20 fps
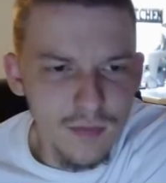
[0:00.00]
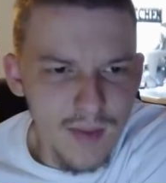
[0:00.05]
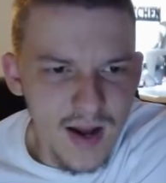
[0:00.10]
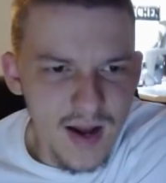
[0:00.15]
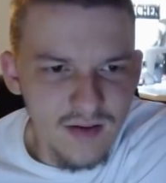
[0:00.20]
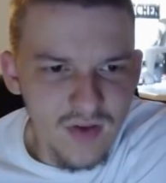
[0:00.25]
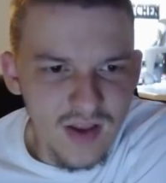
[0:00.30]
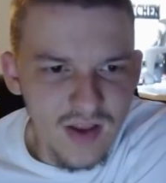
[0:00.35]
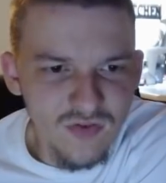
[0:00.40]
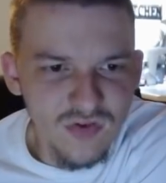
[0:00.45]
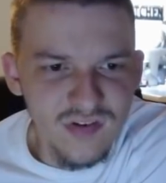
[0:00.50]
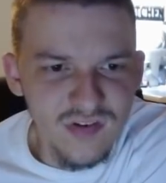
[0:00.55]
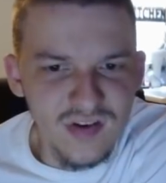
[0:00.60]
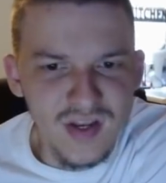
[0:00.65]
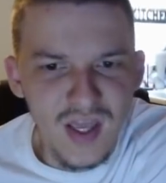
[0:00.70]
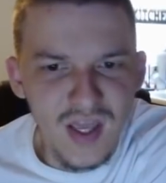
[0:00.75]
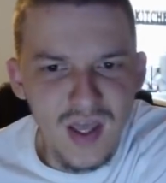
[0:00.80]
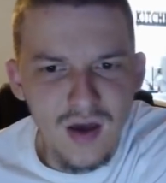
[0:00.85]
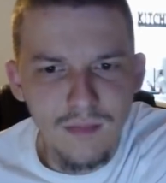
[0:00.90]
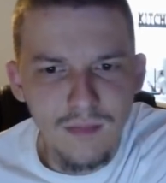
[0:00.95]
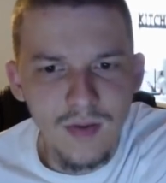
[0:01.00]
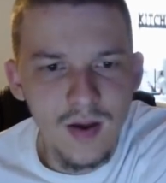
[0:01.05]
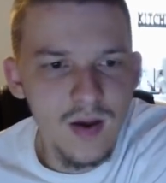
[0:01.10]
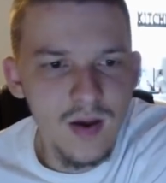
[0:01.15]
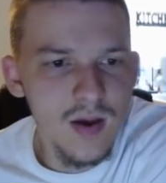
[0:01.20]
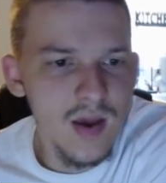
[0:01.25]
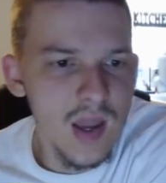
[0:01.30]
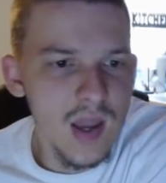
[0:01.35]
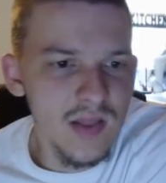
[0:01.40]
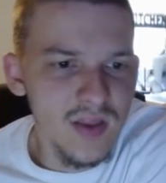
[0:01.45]
amount of interest in him.
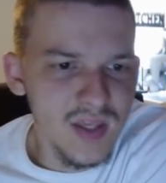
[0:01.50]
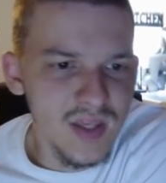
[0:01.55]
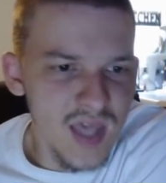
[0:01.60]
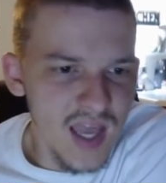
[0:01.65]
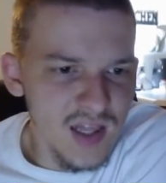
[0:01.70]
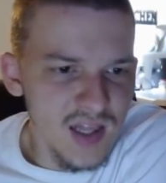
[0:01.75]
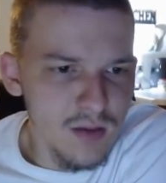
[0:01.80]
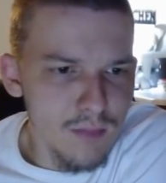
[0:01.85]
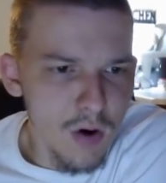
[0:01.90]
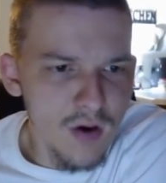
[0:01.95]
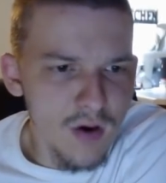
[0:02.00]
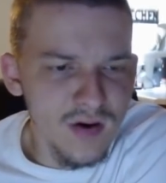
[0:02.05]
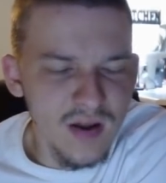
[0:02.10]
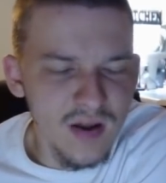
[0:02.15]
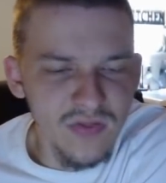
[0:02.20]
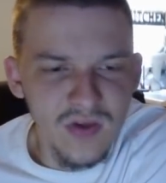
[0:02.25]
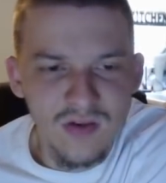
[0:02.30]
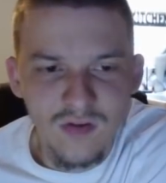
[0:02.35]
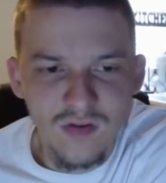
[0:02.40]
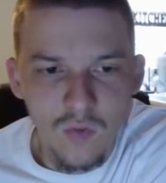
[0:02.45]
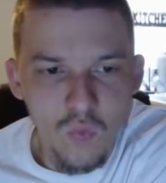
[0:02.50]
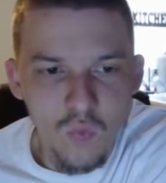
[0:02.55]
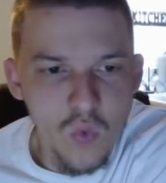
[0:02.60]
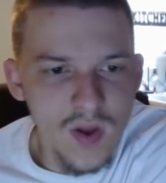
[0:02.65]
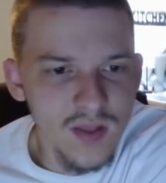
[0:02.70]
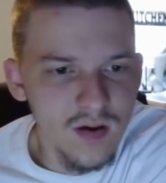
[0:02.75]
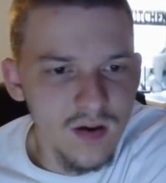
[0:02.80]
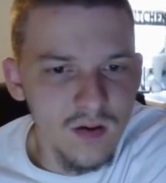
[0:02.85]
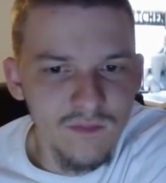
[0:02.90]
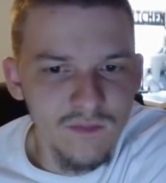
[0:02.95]
And then Caleb Martin, I think, is a
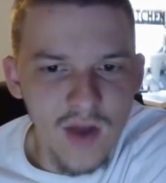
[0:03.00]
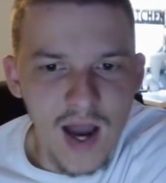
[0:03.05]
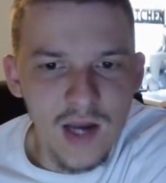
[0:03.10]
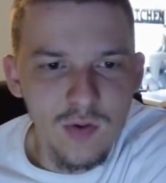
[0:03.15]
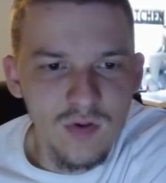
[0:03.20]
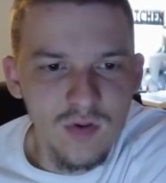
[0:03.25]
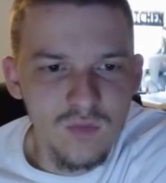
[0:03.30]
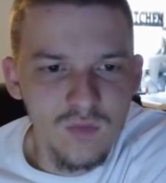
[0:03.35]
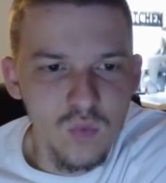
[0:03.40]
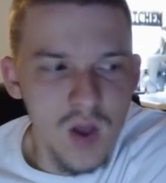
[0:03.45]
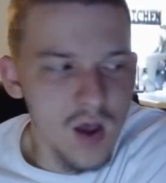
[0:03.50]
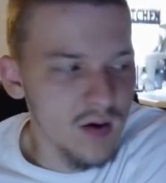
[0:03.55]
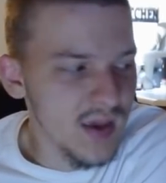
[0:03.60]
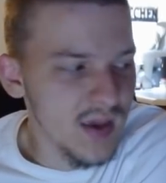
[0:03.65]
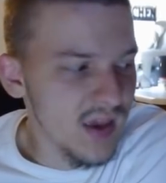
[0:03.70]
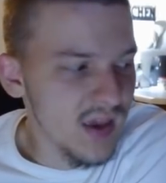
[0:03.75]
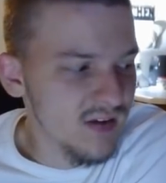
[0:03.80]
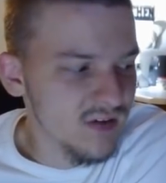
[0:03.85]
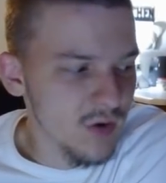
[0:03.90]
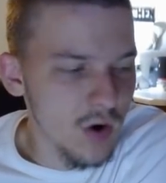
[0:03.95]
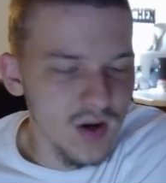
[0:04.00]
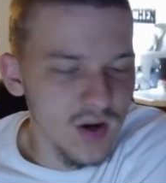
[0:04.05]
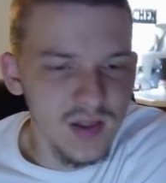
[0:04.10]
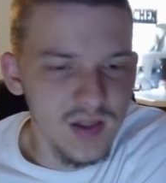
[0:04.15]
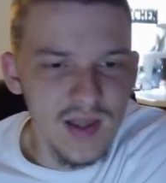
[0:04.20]
really good value as well. He started